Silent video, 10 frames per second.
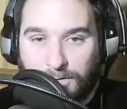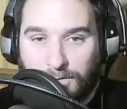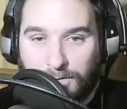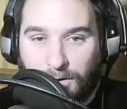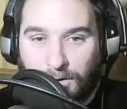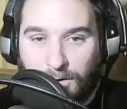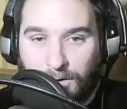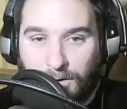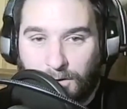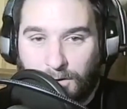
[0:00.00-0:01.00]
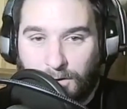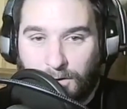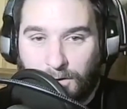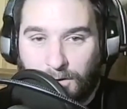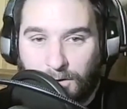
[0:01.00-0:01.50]
Ultimately,
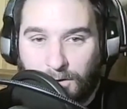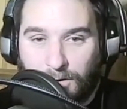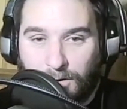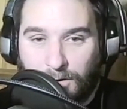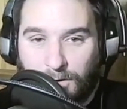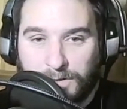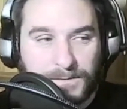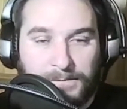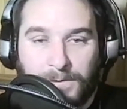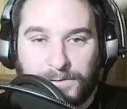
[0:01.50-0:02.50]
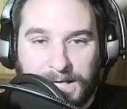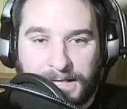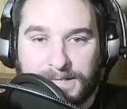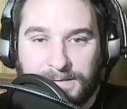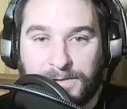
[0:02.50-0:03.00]
Murray would not
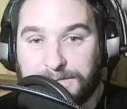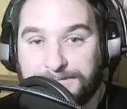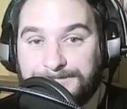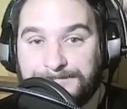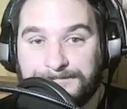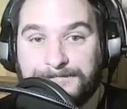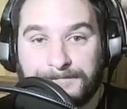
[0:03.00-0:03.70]
let his team lose.